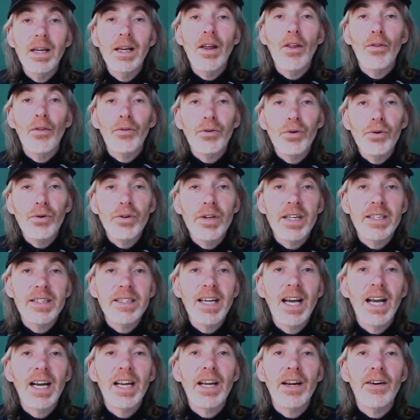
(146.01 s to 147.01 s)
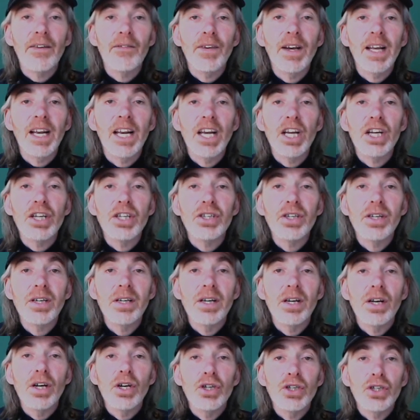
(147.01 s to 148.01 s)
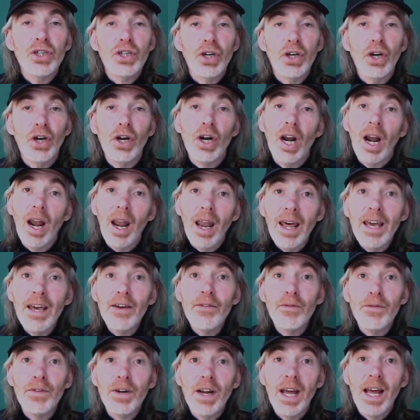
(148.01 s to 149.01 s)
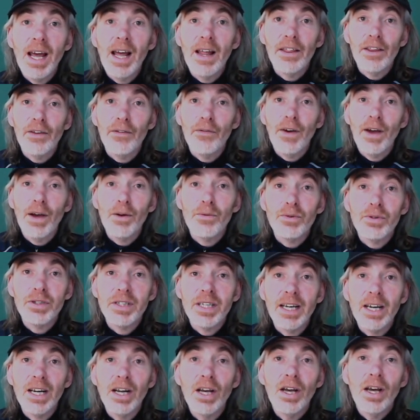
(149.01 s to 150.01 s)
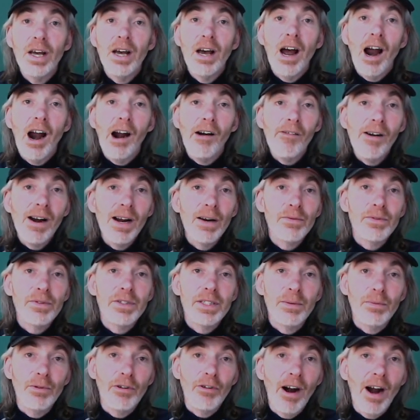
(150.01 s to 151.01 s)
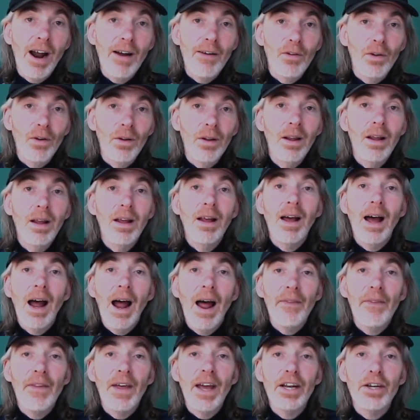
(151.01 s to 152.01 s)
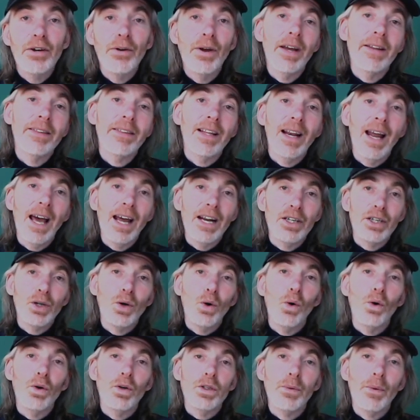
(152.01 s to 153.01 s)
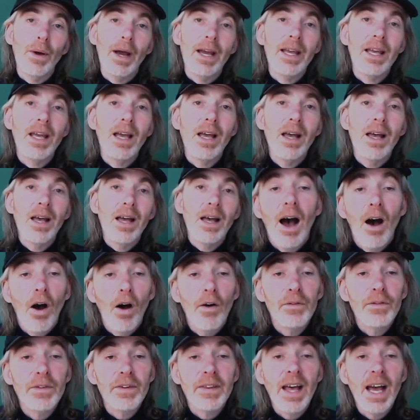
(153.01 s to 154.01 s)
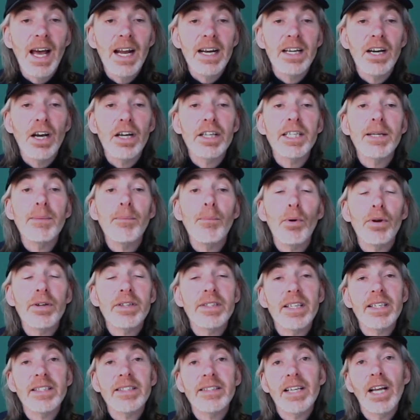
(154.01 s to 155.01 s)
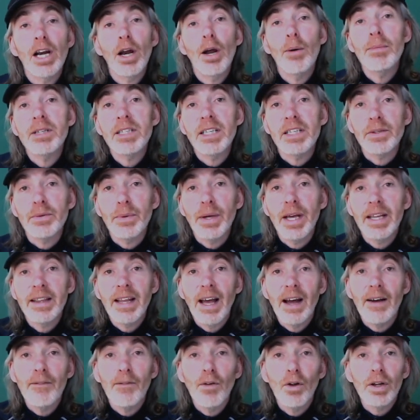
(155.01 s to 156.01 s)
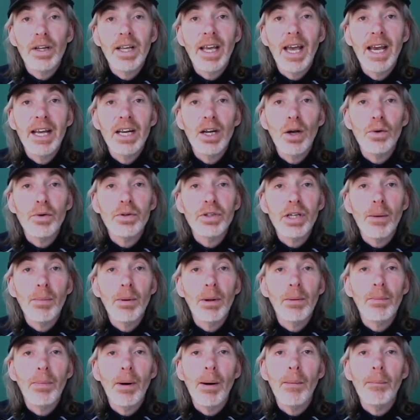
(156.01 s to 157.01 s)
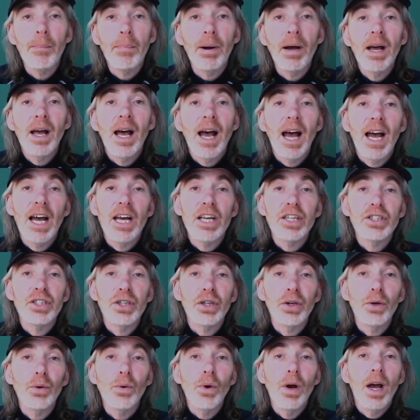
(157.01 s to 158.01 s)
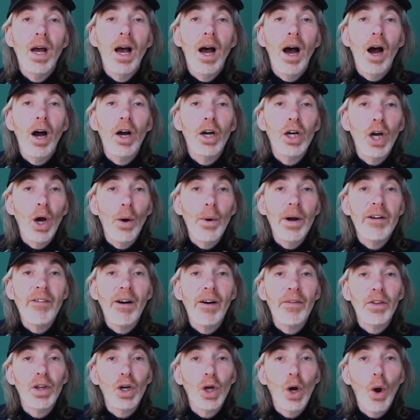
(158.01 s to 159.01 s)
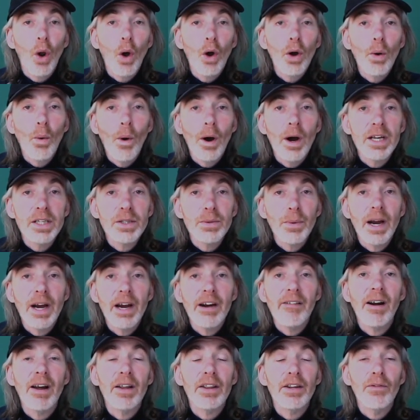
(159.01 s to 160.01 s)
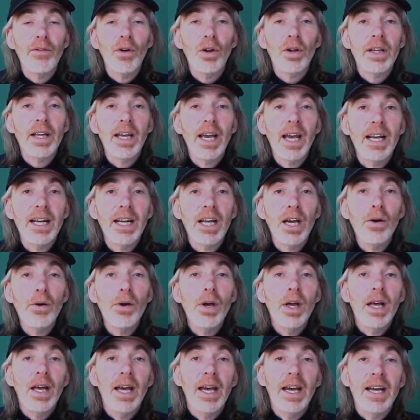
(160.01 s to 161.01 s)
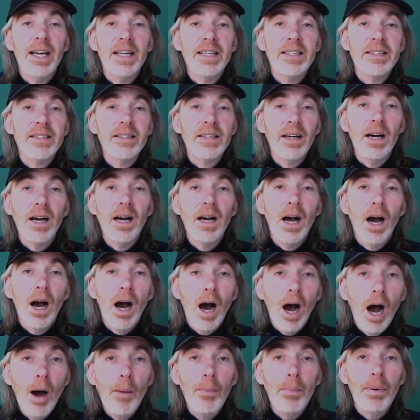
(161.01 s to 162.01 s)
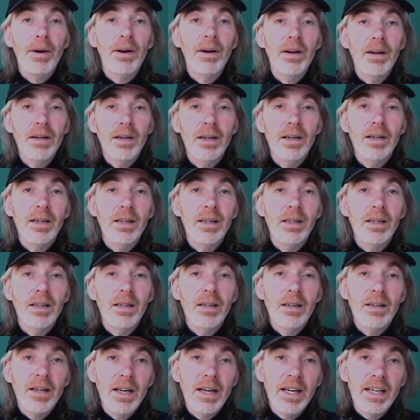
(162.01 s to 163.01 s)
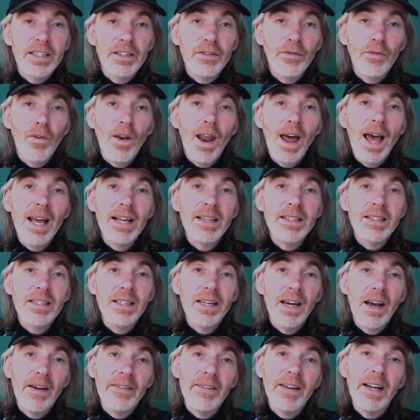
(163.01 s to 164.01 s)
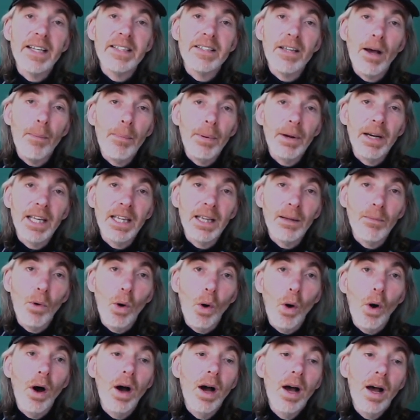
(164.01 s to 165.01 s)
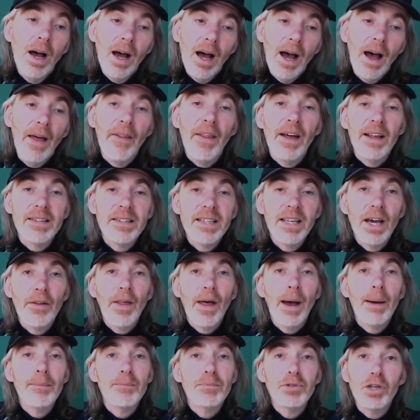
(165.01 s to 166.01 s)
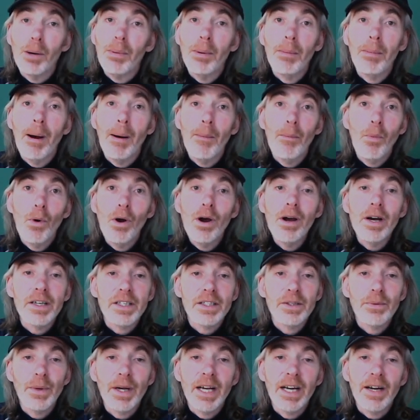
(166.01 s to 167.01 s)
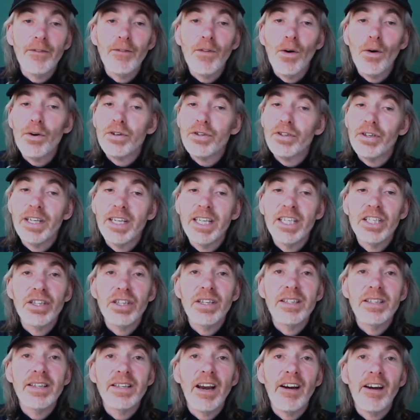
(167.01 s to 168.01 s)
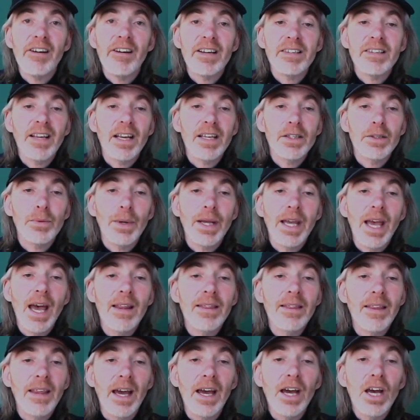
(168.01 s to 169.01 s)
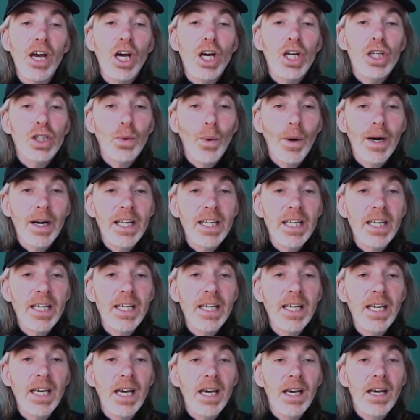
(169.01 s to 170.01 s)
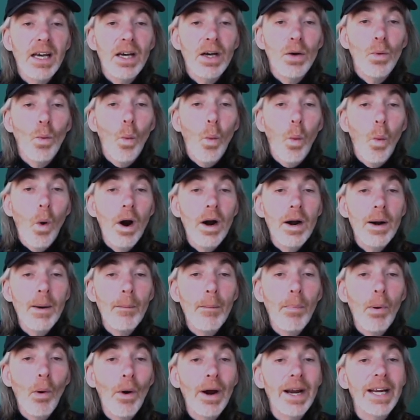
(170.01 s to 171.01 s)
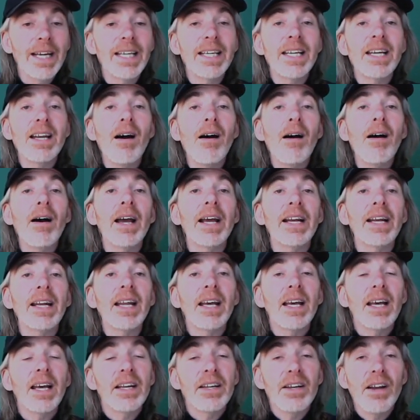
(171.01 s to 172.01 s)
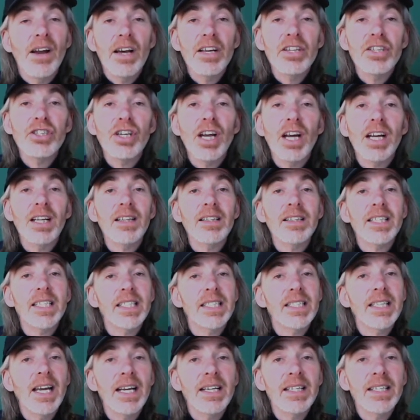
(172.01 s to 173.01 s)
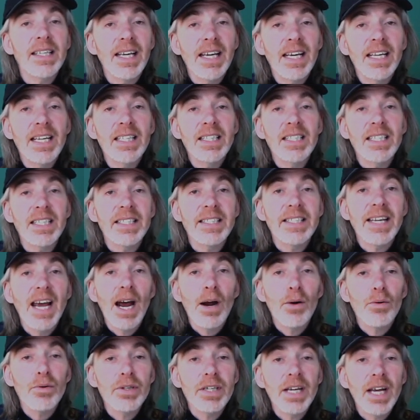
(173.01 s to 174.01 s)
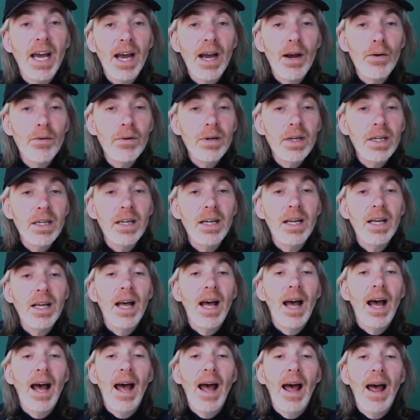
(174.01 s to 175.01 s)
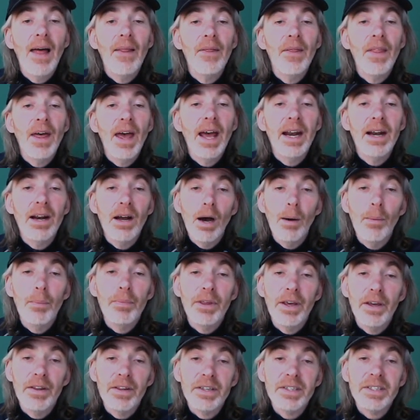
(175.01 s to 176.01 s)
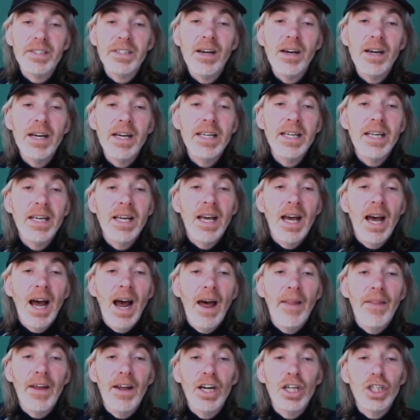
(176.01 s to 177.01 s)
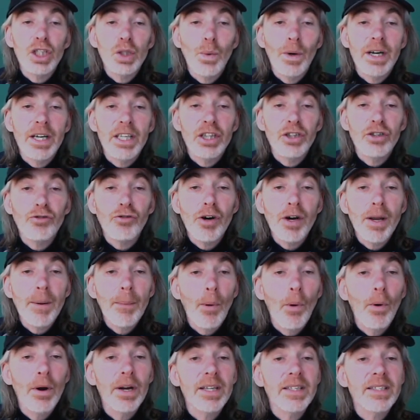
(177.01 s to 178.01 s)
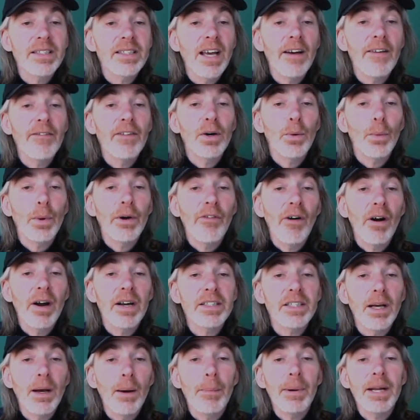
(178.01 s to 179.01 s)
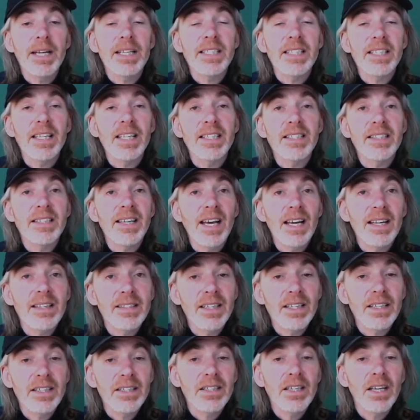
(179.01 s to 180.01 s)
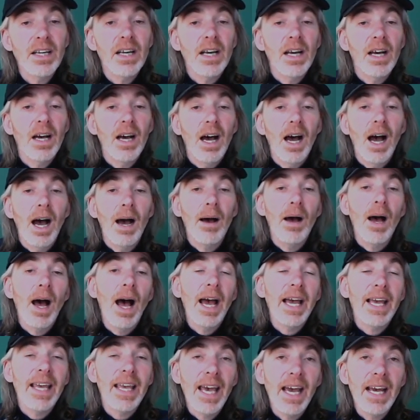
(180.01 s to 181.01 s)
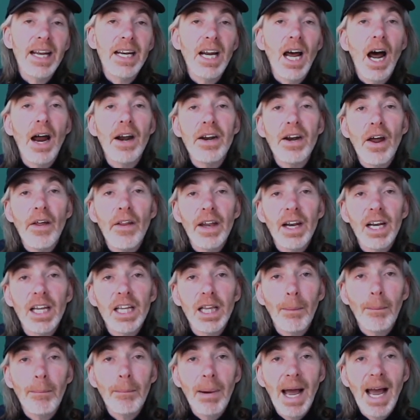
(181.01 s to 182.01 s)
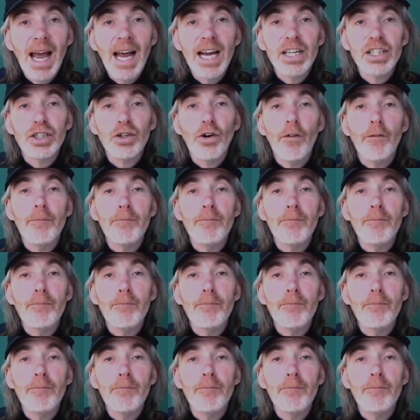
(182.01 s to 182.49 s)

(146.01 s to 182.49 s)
through the Italian village, turn left at the fountain, around some gravel, and then you hit the land causeway. After that, 19.6 kilometers, we hit that Volcano Double-bump as you are going around the clockwise way around the volcano. It's up, it's flat, and then it's up a little more. And that's how that double bump works. We're going to focus on each of these areas as we get there. 21.9, nice gentle descent into downtown, and then up the other side. And then at 23.7, we rise up into the desert. Again, another little patch of